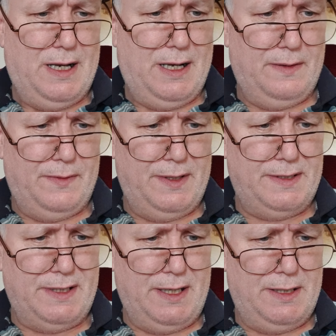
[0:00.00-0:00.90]
And
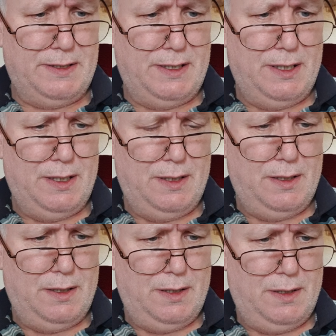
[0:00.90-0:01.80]
this is
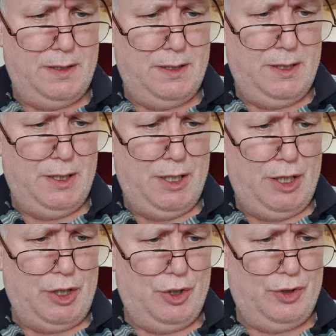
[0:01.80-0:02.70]

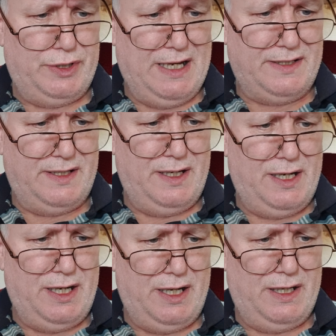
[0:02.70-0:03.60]
your
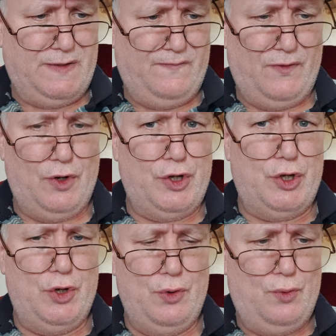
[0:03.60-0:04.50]
destiny is for
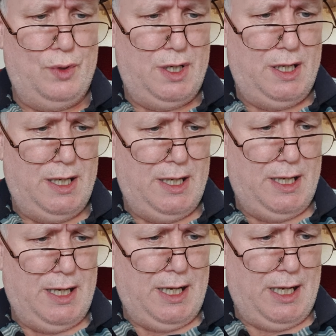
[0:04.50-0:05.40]
you
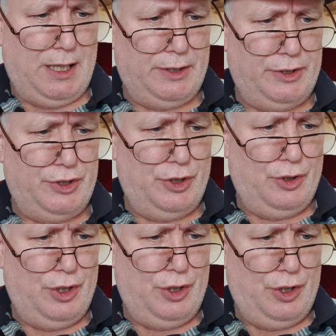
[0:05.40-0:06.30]
and
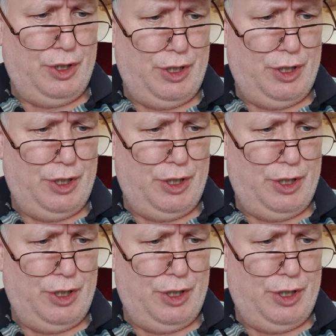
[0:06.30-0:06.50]
your